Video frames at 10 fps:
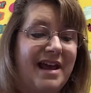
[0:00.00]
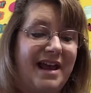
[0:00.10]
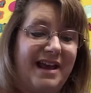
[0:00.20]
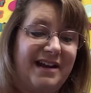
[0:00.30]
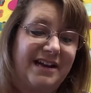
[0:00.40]

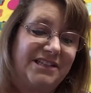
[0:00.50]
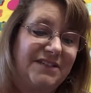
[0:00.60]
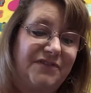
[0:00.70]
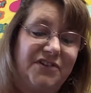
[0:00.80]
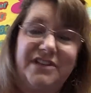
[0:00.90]
And I
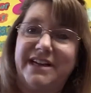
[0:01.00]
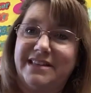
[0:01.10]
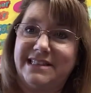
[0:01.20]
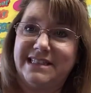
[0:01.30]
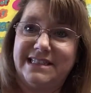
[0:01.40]
just feel like
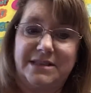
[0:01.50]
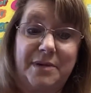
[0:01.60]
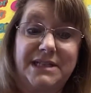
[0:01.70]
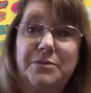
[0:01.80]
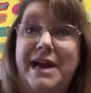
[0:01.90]
this is the
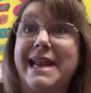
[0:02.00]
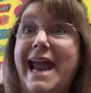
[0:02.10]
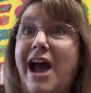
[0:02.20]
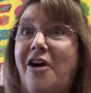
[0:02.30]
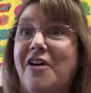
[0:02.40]
best way.
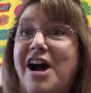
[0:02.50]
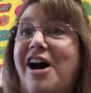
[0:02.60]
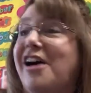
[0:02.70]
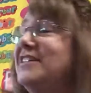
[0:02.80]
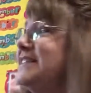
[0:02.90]
Now,
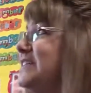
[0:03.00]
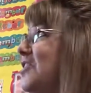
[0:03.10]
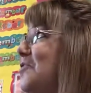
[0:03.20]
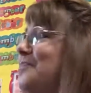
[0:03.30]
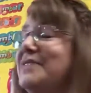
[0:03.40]

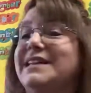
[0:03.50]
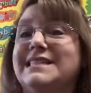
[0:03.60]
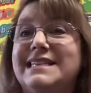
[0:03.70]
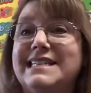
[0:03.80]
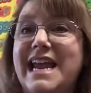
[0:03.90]
also
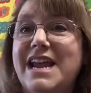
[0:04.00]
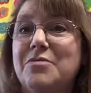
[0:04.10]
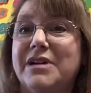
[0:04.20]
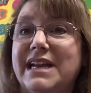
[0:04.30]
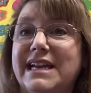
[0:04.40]
today
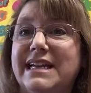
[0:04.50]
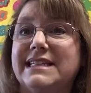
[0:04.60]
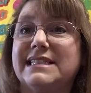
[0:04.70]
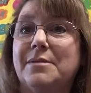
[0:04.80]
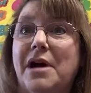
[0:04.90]
we're getting
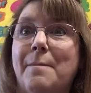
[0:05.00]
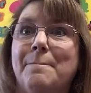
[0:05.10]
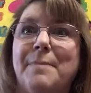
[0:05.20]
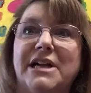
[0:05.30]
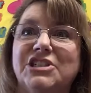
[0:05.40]
a
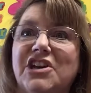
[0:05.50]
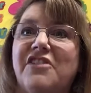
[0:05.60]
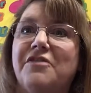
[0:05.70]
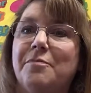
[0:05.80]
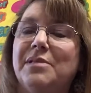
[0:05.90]
bunch
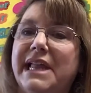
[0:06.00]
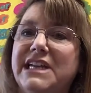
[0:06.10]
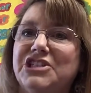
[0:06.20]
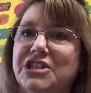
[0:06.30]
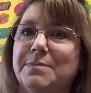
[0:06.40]
of play
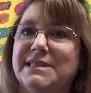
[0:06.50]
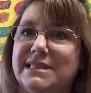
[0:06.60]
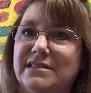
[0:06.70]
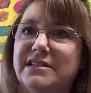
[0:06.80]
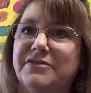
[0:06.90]
chips
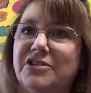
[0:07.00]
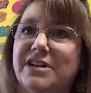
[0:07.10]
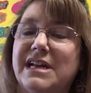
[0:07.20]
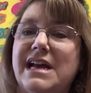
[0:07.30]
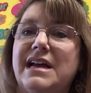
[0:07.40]
delivered.